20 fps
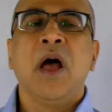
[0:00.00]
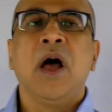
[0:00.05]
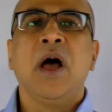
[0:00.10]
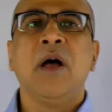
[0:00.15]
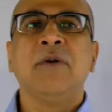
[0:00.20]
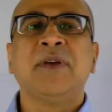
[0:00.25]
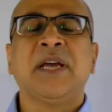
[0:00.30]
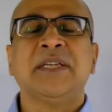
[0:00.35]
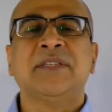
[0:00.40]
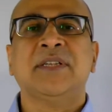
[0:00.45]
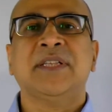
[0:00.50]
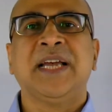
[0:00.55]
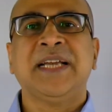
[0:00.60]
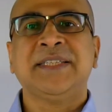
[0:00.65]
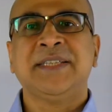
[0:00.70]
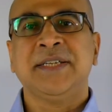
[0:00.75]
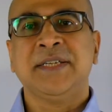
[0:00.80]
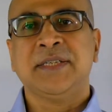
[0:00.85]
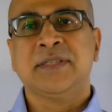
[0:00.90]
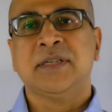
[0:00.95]
Okay, so
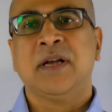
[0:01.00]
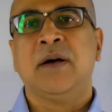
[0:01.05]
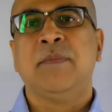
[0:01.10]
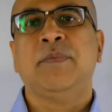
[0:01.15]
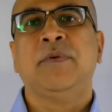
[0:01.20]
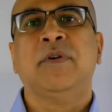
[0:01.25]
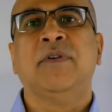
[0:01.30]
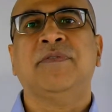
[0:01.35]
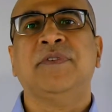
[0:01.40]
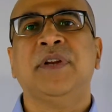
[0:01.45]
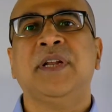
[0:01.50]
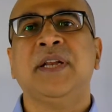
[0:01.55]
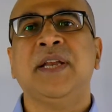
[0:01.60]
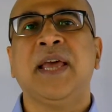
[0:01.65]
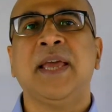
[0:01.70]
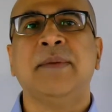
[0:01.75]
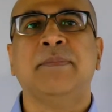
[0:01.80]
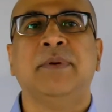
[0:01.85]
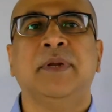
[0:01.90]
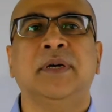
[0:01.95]
that's an example of an
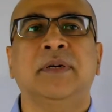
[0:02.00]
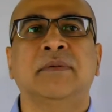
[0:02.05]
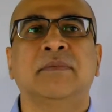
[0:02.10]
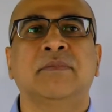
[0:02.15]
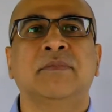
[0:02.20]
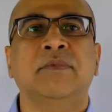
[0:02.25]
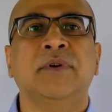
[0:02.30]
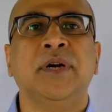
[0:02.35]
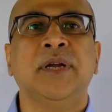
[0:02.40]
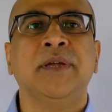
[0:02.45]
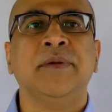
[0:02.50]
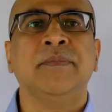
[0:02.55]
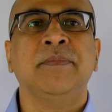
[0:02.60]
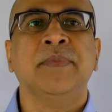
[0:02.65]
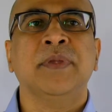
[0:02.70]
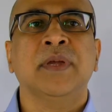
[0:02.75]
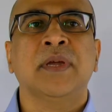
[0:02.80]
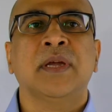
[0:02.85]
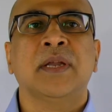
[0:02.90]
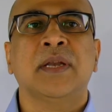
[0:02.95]
enabler, right?
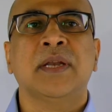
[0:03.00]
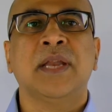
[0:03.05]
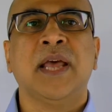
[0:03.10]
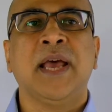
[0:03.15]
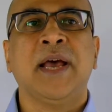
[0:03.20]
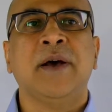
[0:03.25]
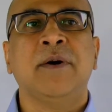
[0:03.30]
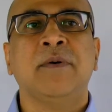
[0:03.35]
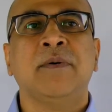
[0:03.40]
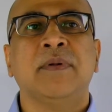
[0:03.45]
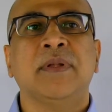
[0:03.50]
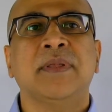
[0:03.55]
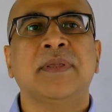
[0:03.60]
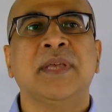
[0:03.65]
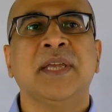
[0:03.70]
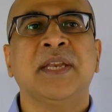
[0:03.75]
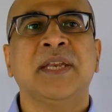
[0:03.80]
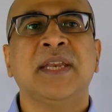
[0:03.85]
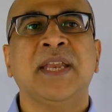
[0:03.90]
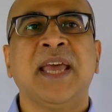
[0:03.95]
Now,
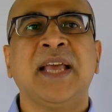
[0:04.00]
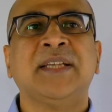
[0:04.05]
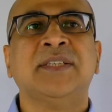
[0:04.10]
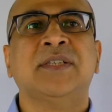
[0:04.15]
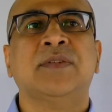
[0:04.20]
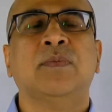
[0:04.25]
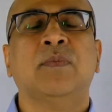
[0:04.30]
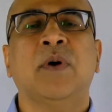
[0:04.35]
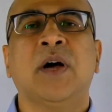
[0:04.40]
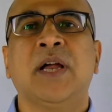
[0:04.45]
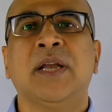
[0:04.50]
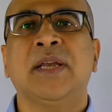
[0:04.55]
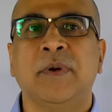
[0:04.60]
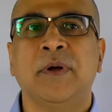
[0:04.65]
the next one,